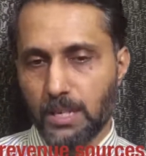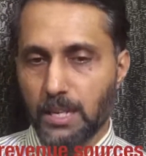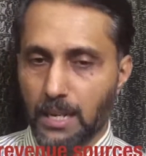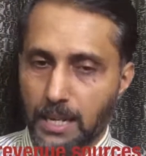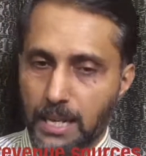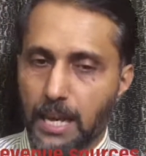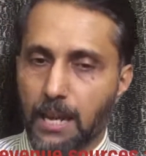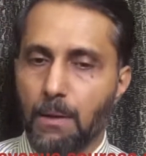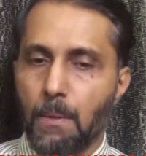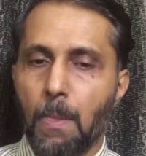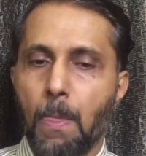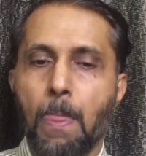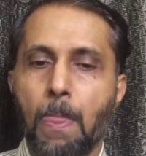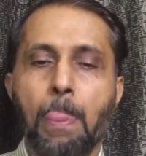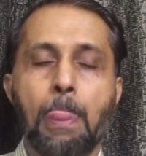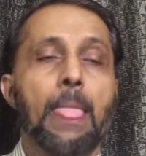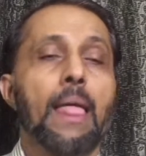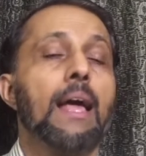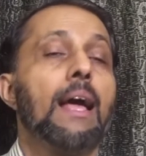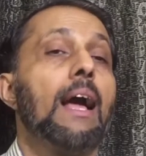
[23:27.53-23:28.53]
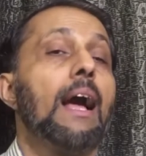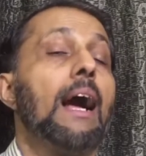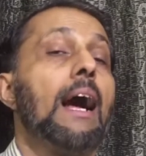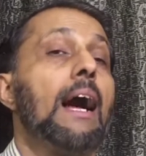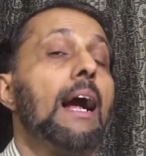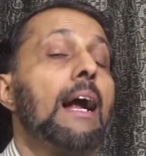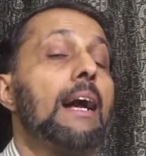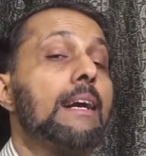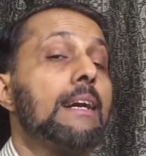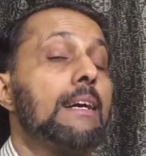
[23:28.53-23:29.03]
Clear?
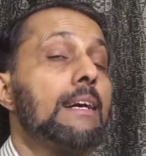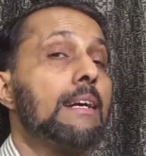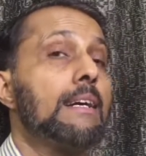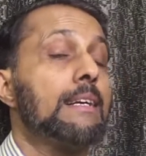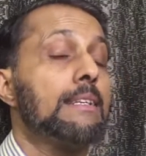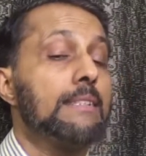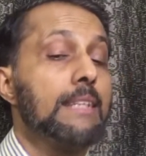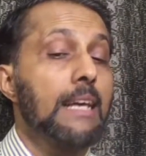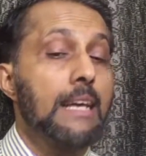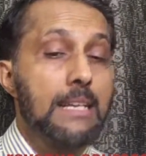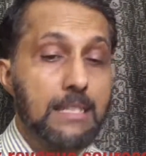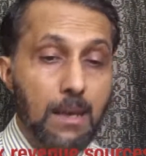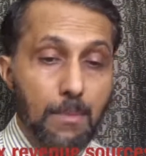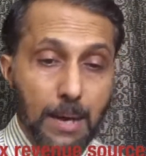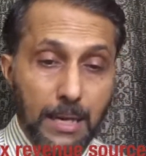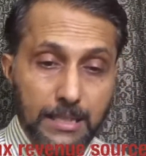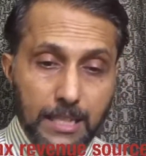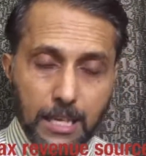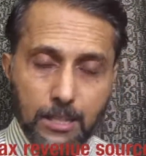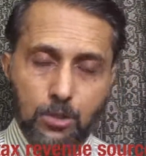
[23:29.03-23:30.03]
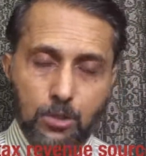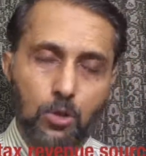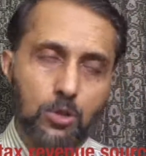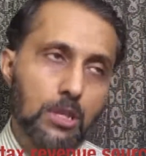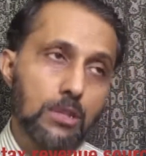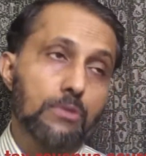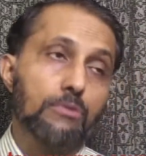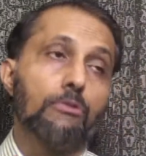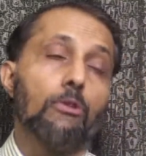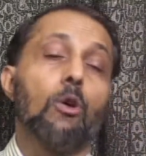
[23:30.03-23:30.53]
And then some other
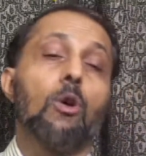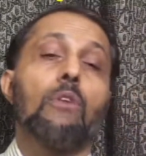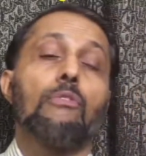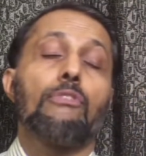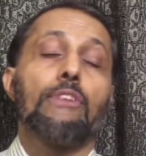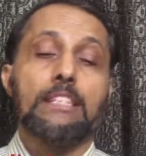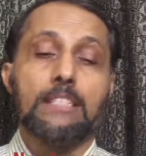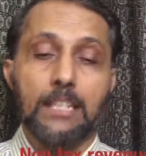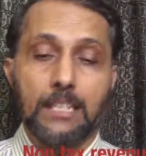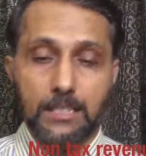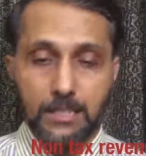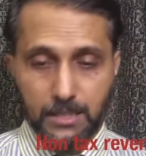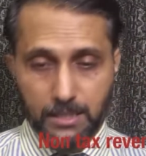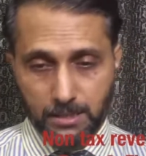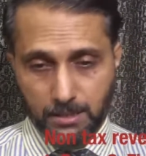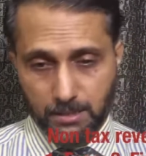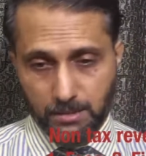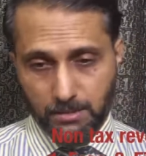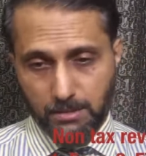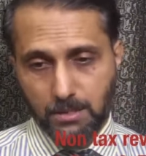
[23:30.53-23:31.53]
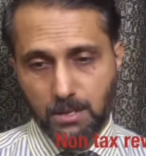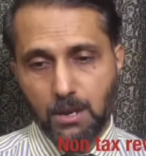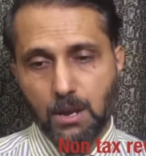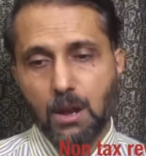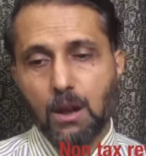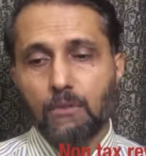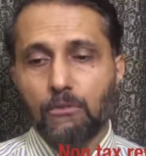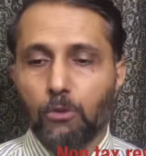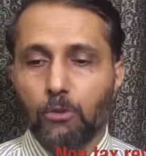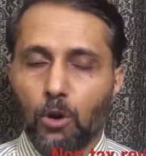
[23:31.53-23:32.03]
sources, forfeitures.
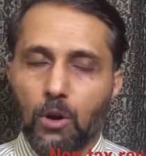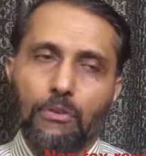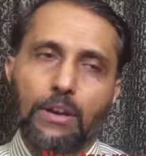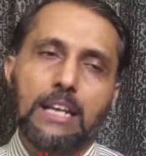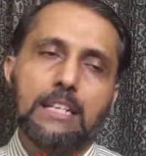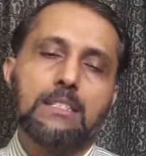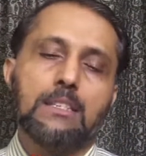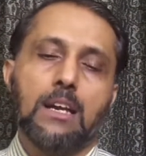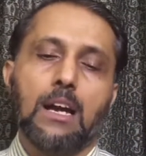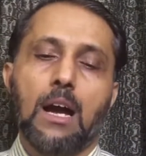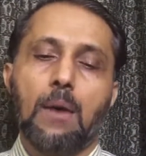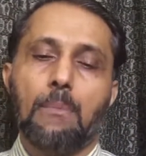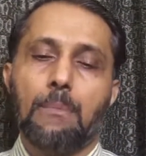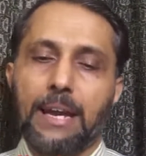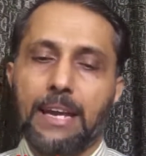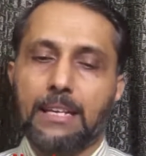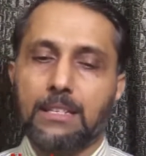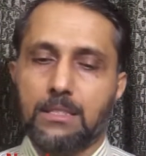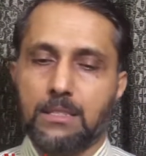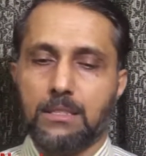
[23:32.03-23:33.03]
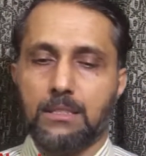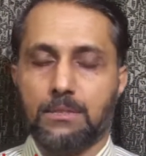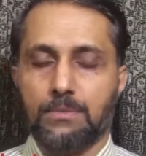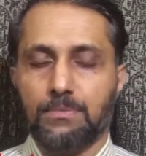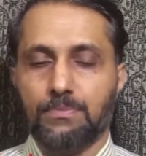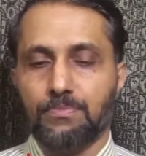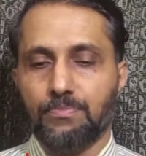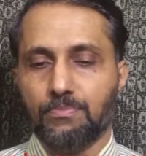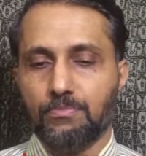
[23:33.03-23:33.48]
Forfeitures means